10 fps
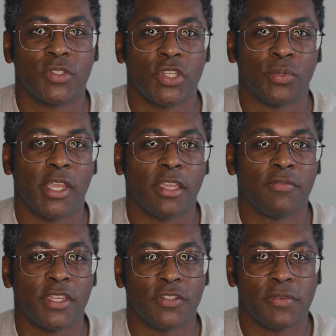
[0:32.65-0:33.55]
So think
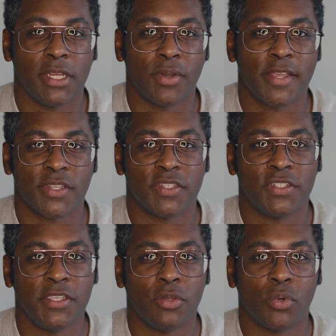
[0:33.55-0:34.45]
of this video as a
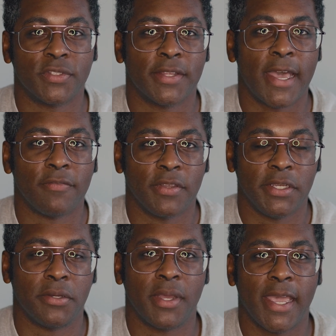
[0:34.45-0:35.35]
sequel to that video,